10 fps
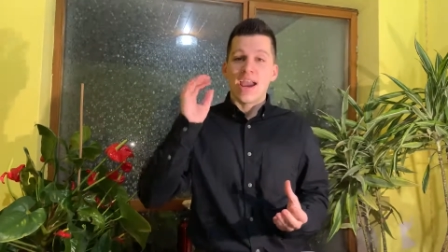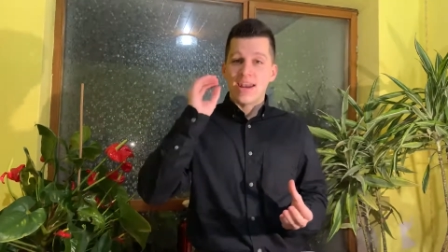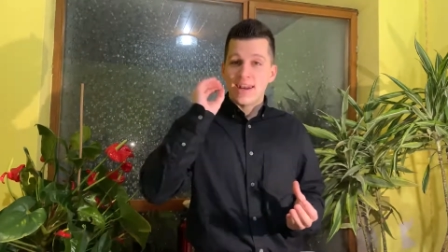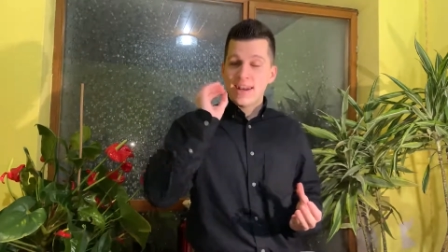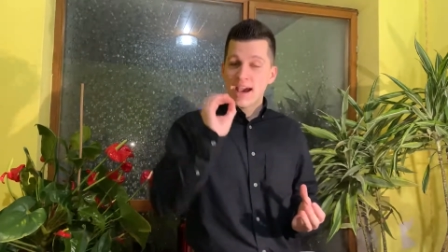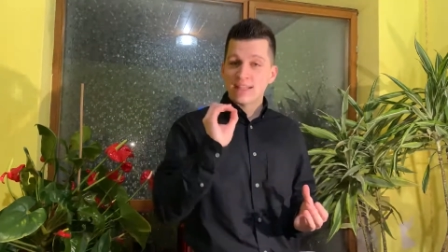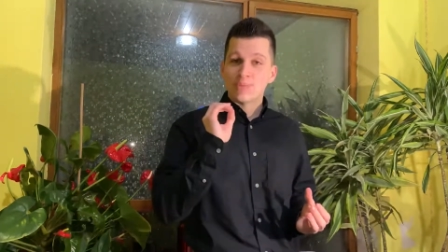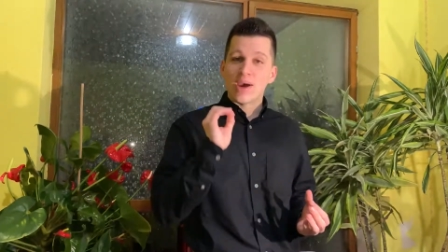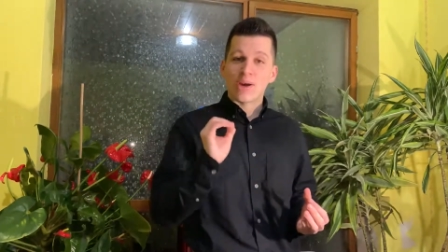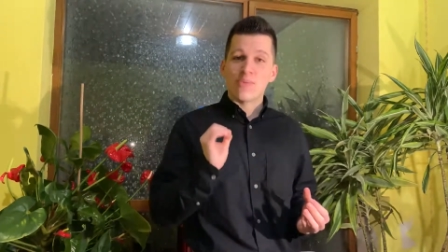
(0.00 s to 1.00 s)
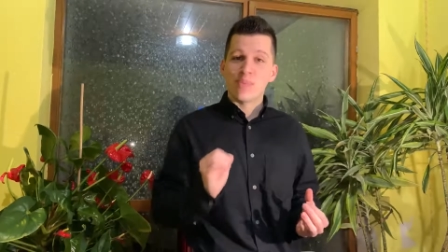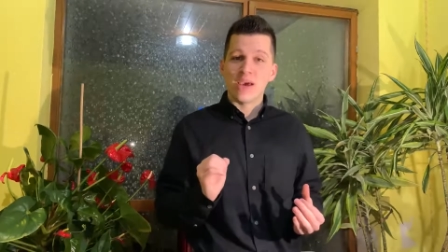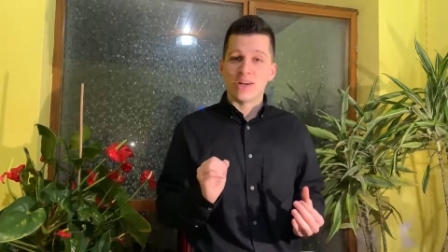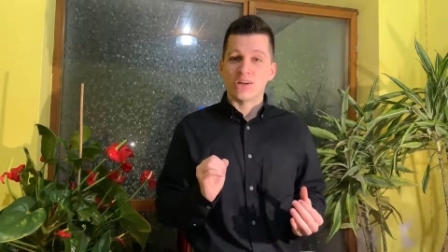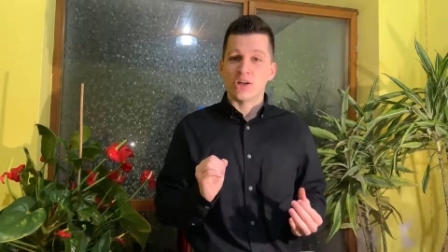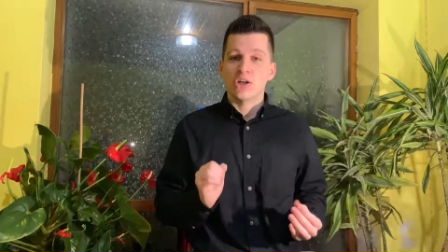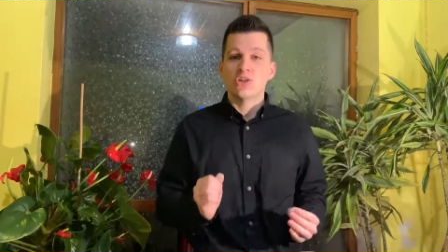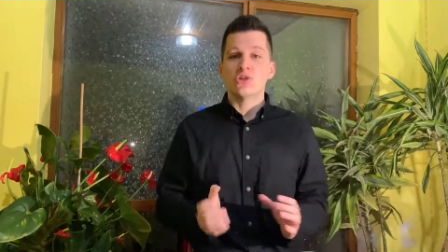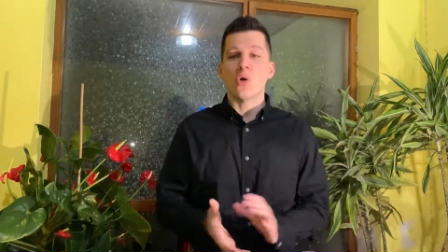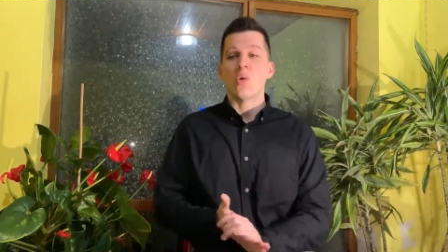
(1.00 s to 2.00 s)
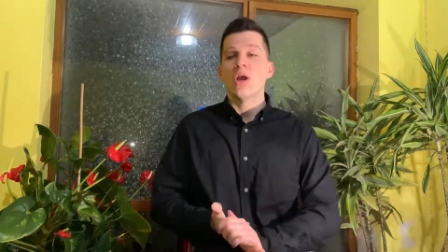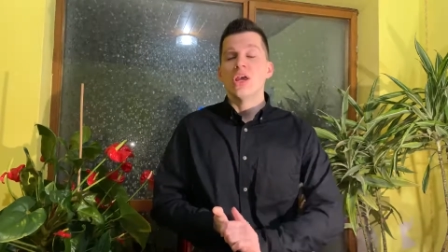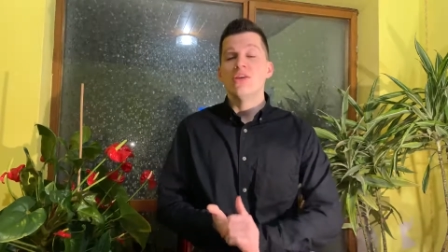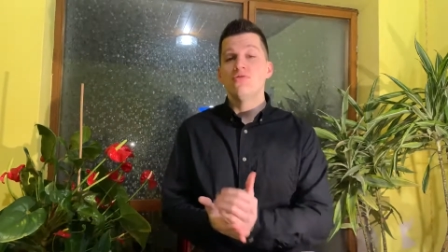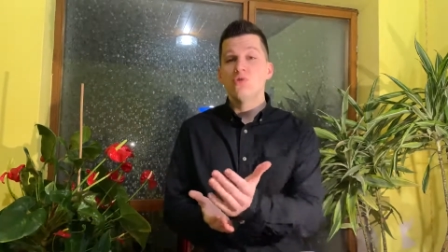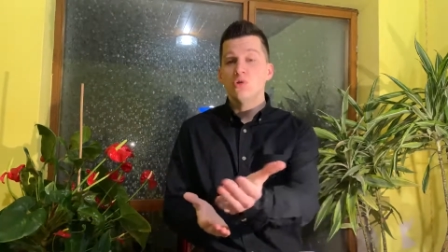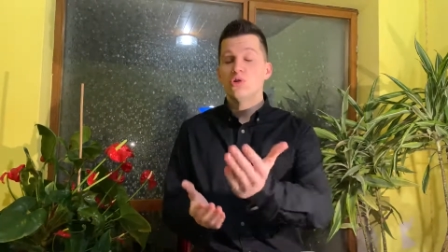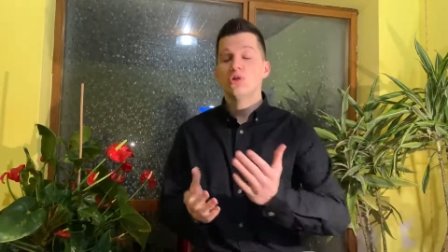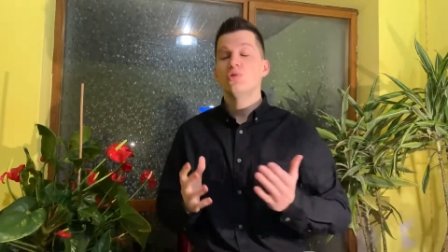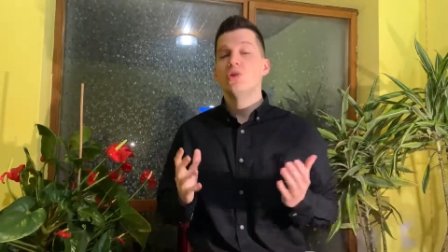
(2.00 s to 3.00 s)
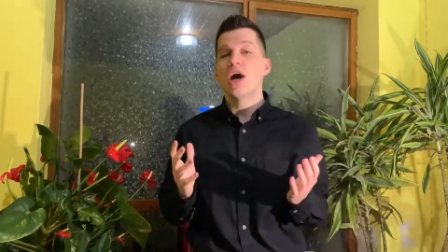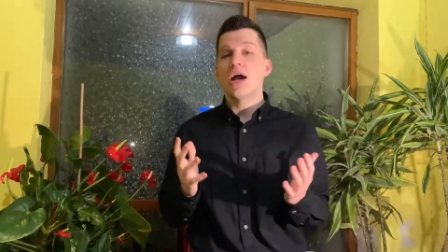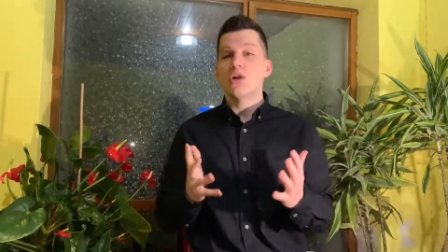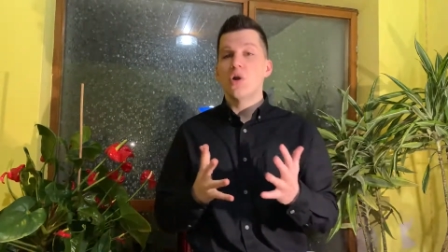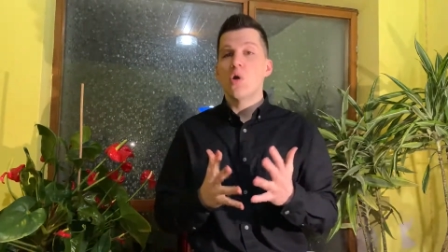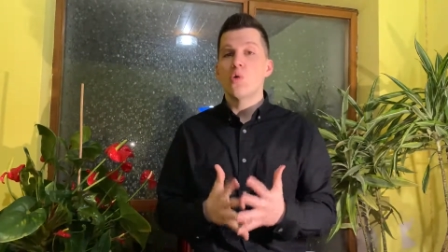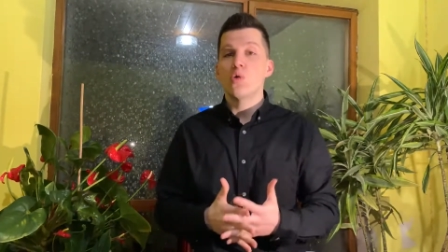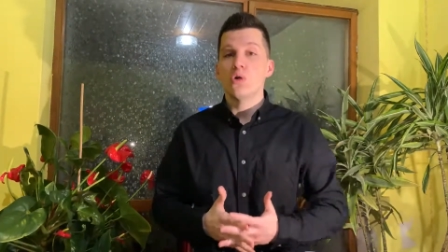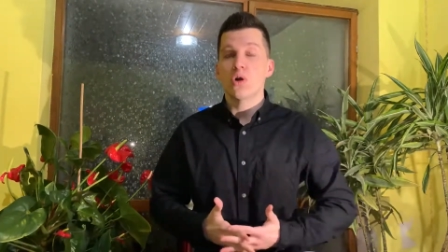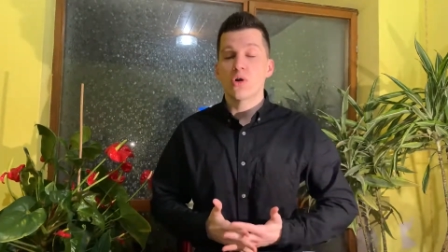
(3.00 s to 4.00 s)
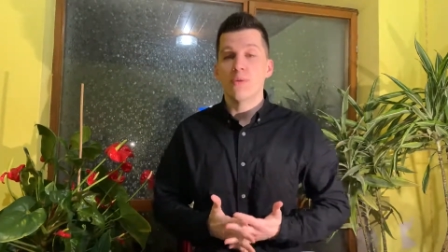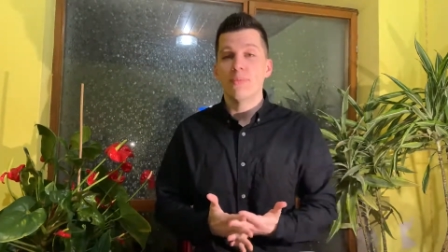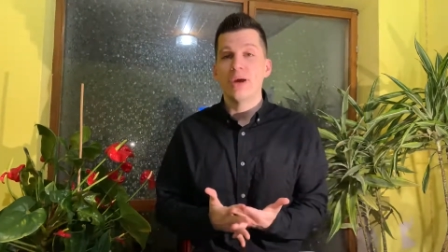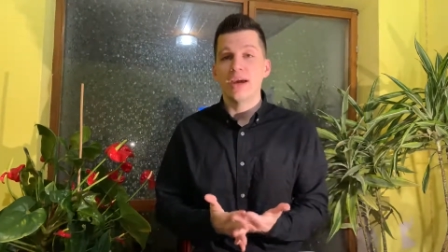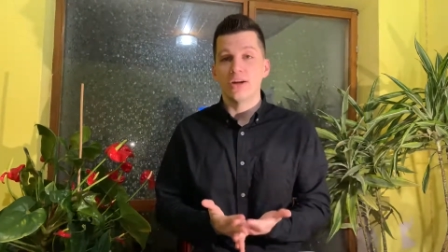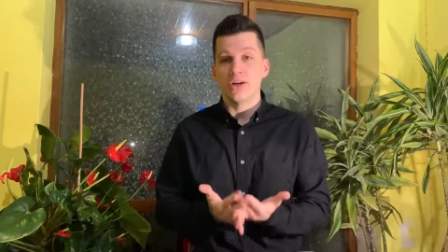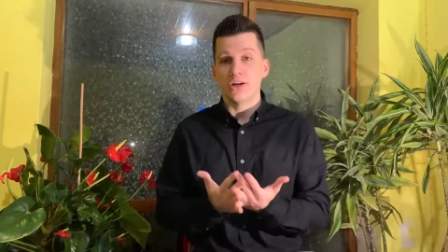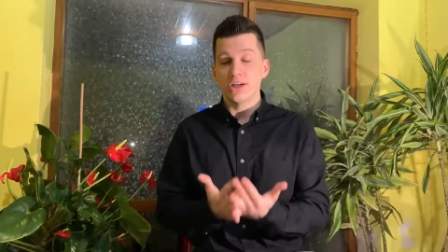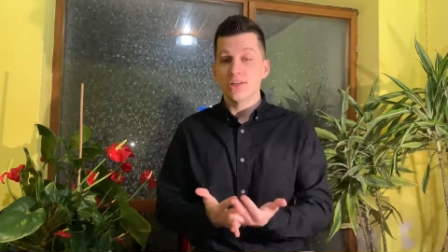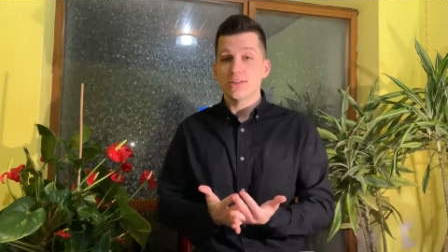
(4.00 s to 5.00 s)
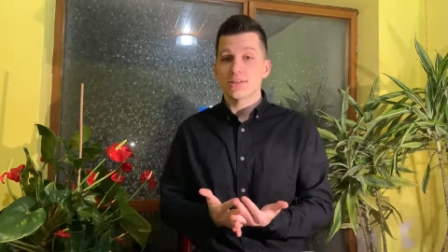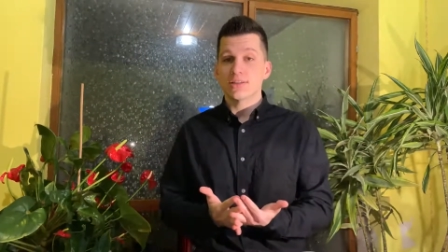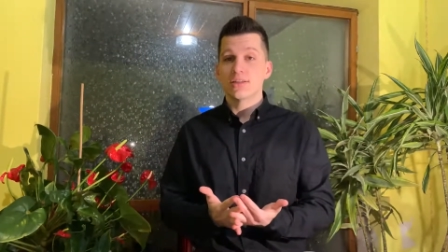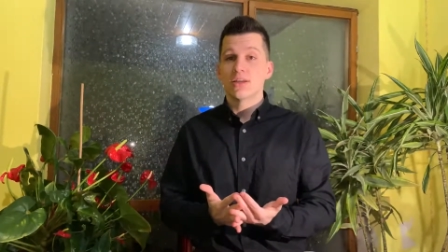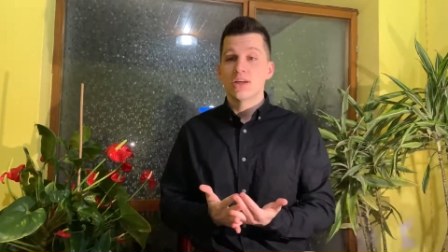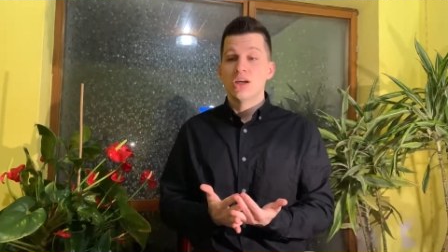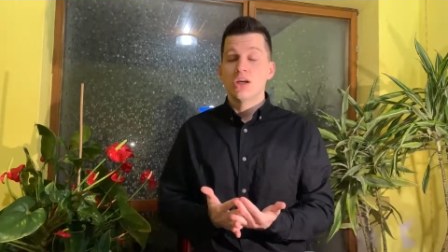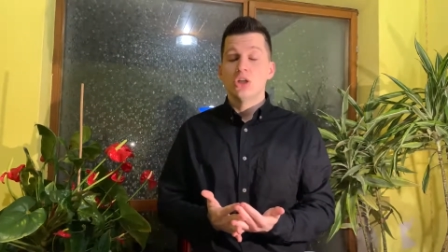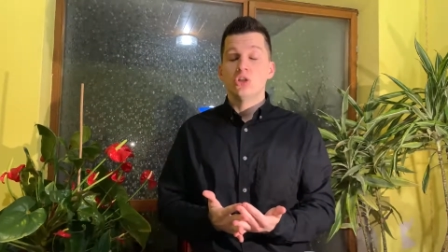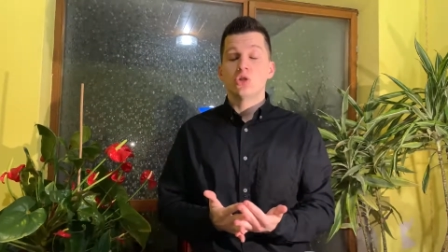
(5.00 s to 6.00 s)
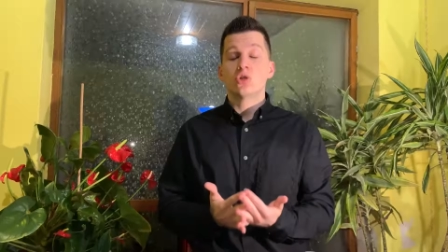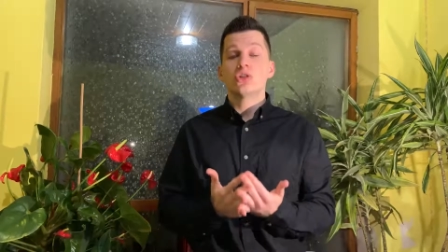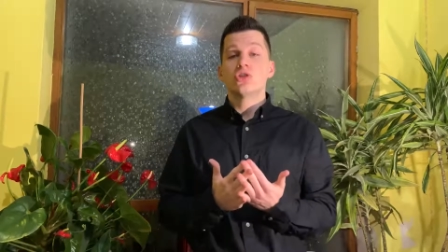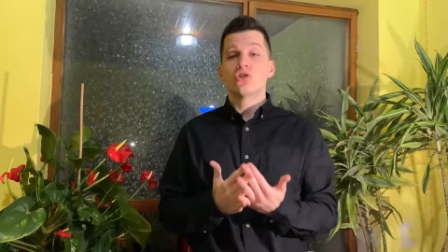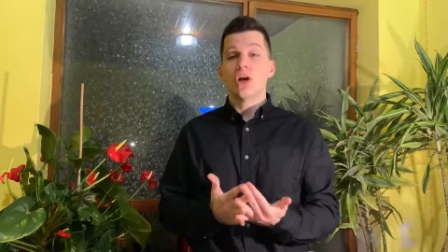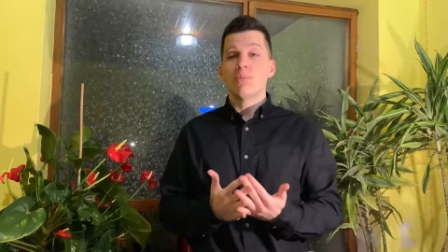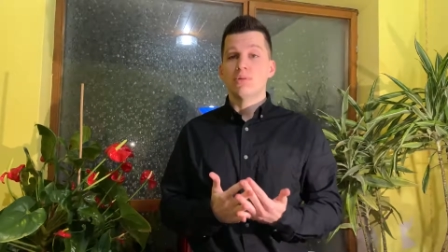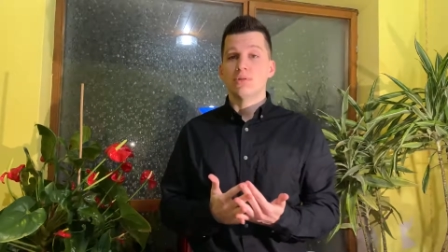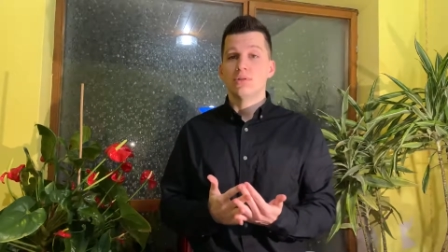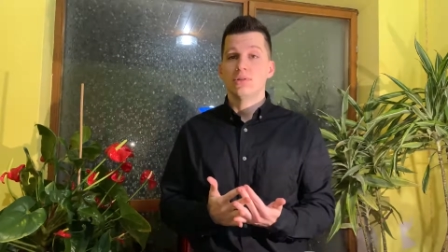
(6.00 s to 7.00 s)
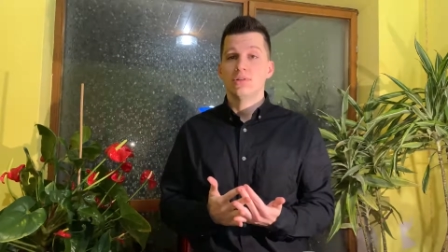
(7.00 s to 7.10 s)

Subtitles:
And that's my competitor. So if you do not know who your competitor is, you're in trouble,